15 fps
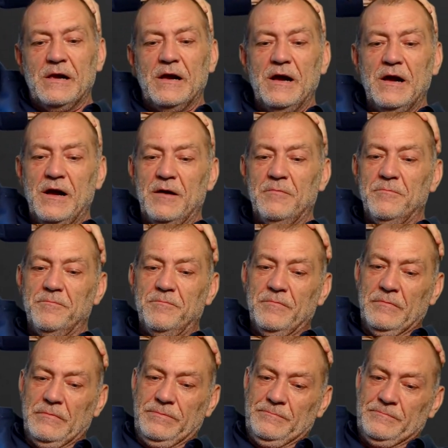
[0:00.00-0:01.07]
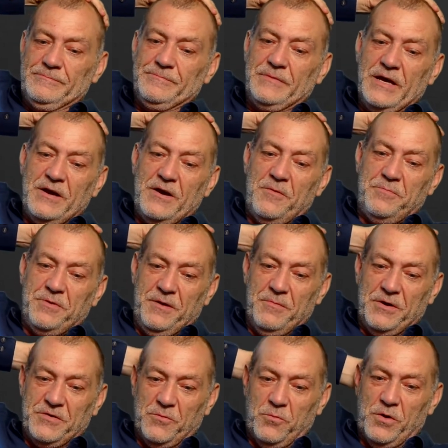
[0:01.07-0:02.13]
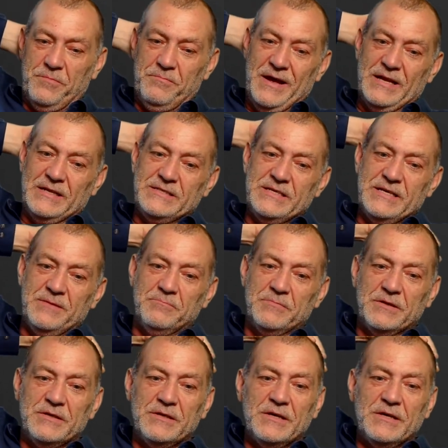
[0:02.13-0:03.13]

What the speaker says: They are pretty much a one-man team.